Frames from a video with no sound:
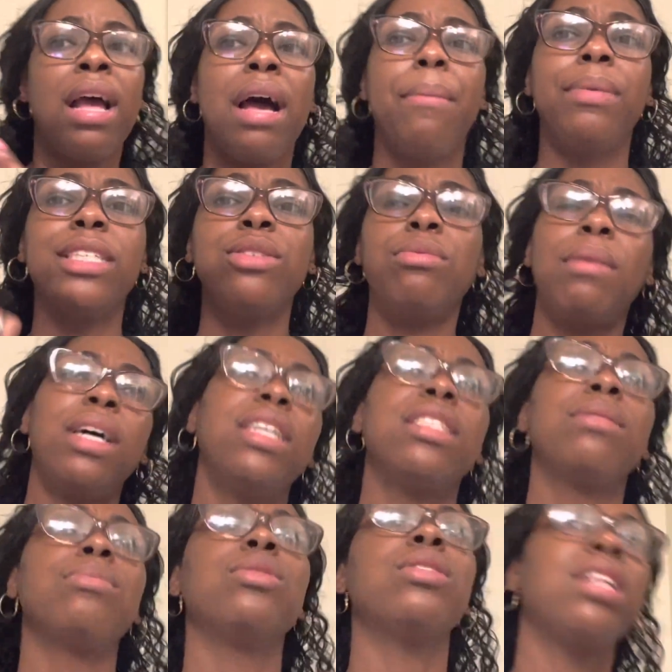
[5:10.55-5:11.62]
And my, my
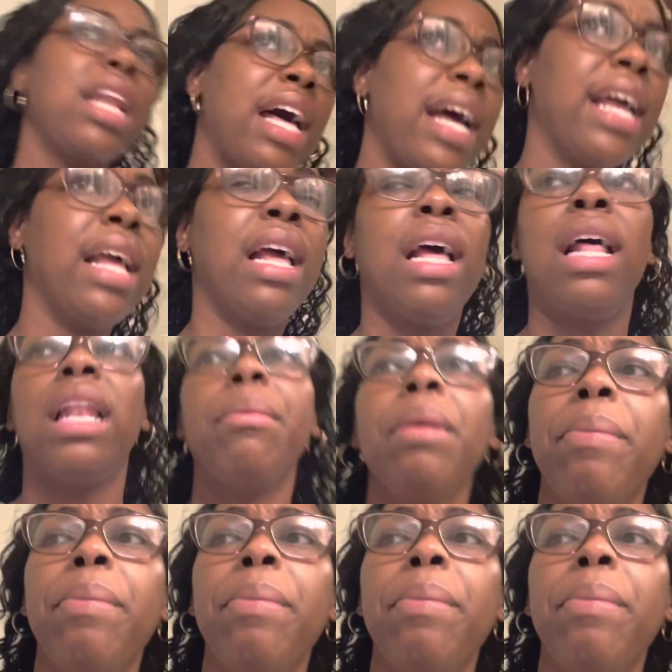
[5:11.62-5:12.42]
husband was like, let me